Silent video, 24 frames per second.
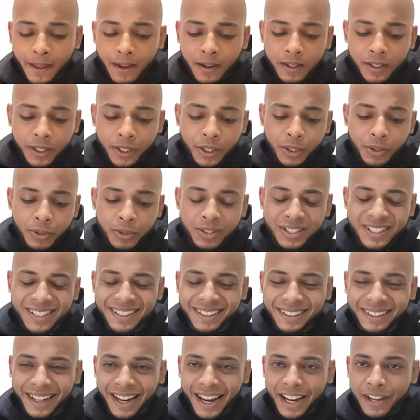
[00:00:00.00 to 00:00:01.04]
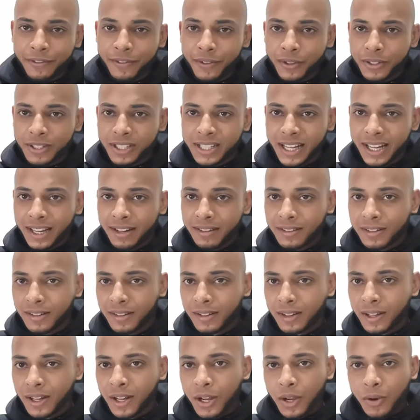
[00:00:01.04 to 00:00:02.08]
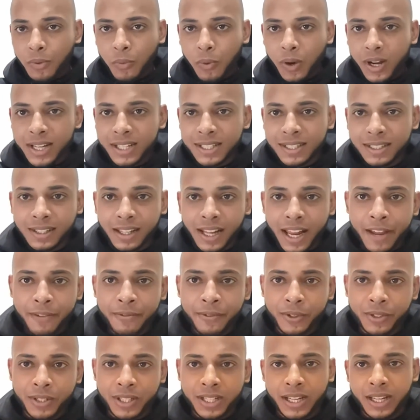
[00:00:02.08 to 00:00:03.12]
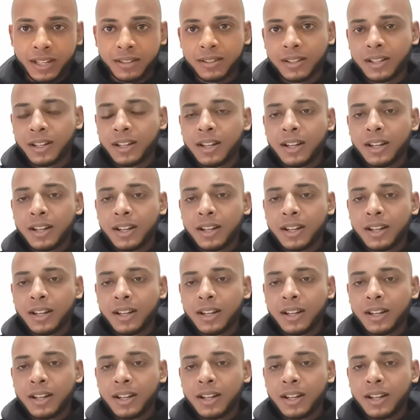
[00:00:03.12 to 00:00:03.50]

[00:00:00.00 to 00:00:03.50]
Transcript: use glyphosate. What is glyphosate?